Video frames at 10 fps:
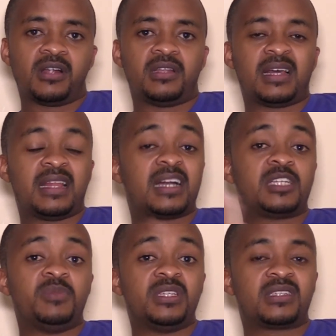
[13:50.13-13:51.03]
and that
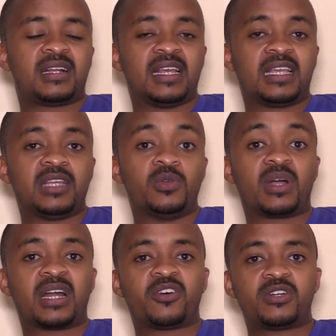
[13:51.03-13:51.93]
means like you
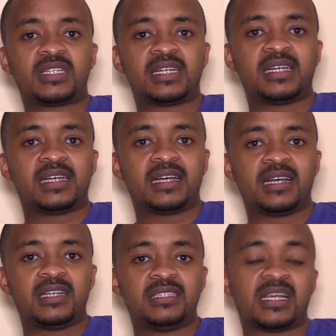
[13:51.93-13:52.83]
cannot
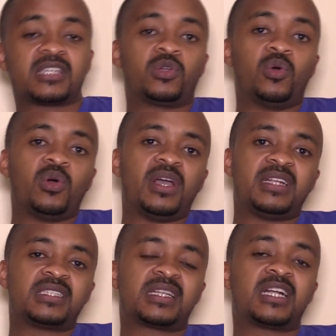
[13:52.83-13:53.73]
just go
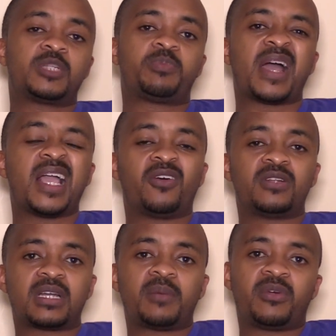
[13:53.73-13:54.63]
and start spying on
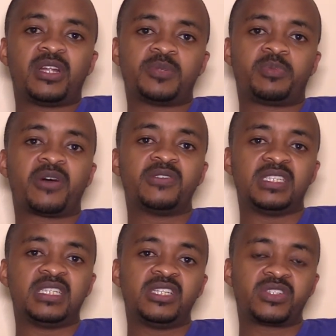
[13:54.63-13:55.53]
somebody's
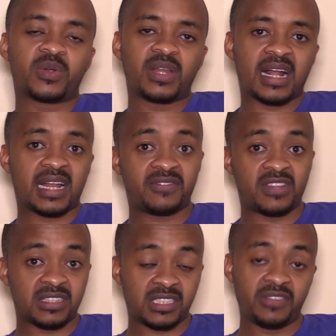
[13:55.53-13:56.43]
browsing history
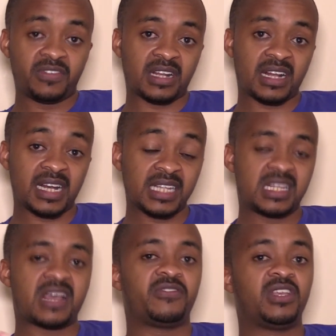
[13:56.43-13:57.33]
unless they
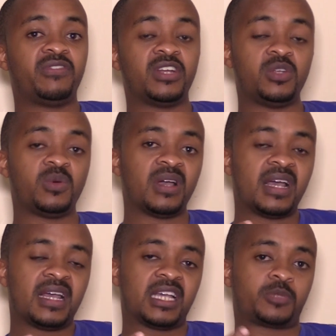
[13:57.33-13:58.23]
have given you
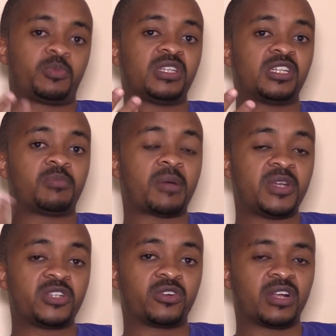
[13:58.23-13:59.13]
explicit
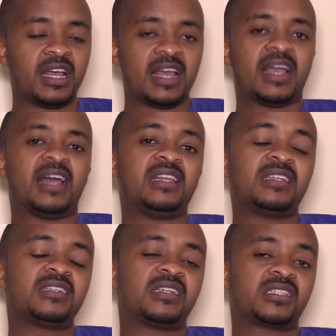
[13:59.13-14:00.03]
permission. And these
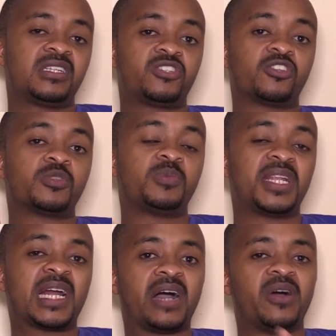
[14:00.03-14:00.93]
restrictions
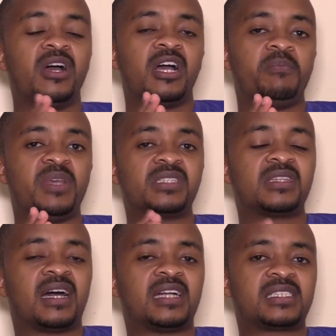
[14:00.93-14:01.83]
means
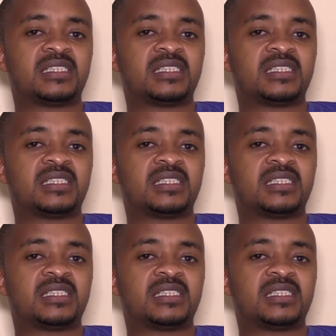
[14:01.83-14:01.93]
that